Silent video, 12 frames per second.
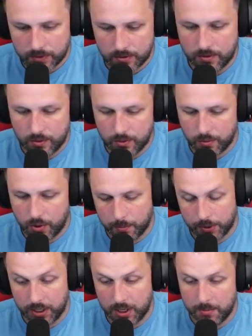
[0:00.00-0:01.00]
I'm
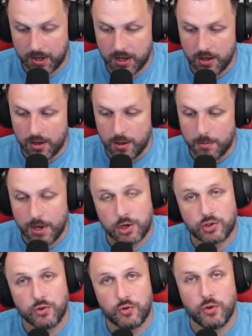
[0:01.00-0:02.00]
completing me
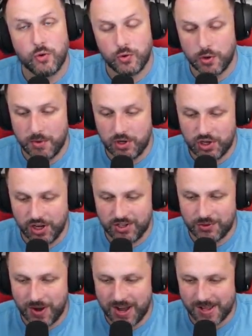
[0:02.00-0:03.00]
patient hunter
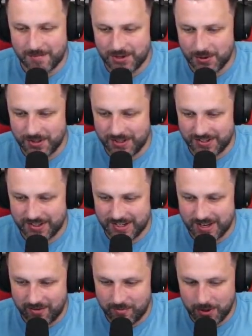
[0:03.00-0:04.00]
missions while I'm doing this in the
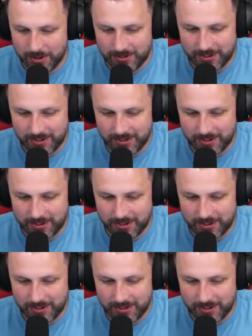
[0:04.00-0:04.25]
dev build.